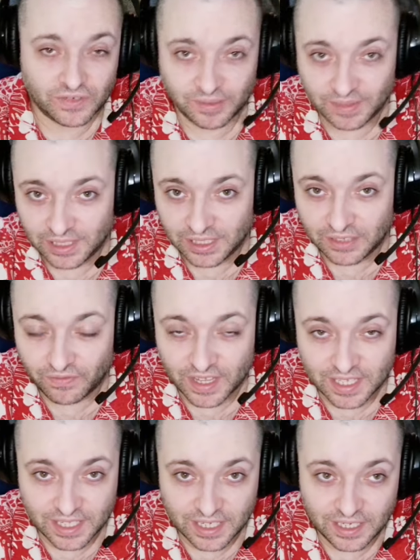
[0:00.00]
me
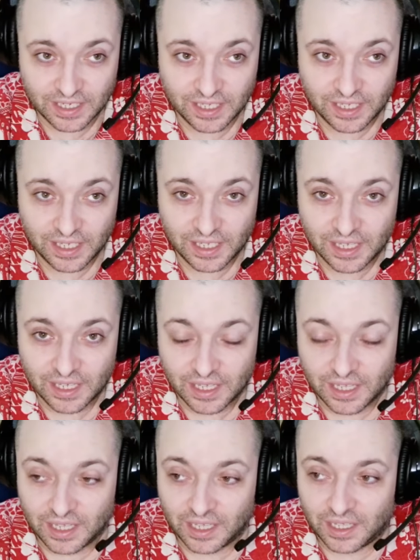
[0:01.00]
invested.
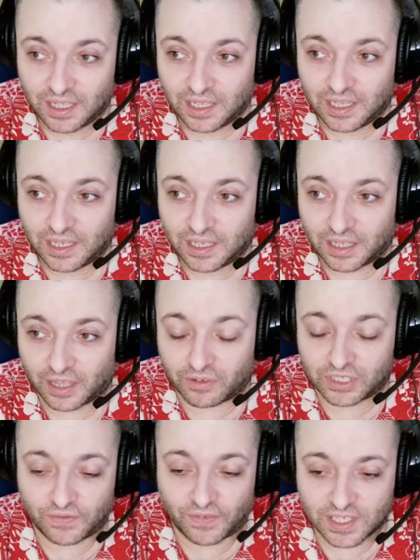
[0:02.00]
Like when
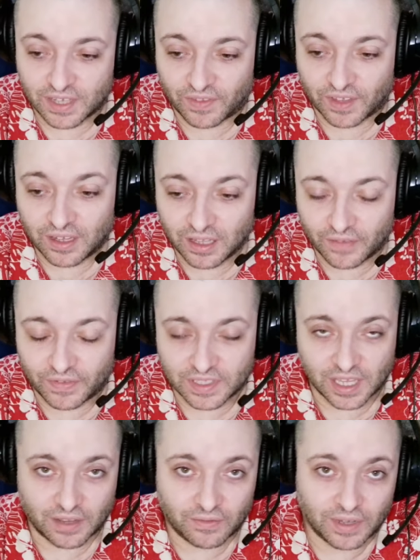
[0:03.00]
she falls off the cliff, it's
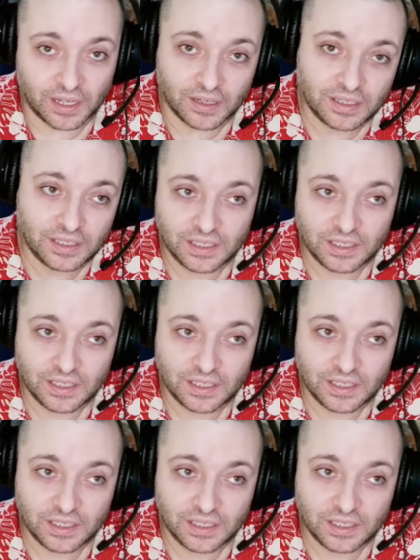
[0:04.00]
like, well,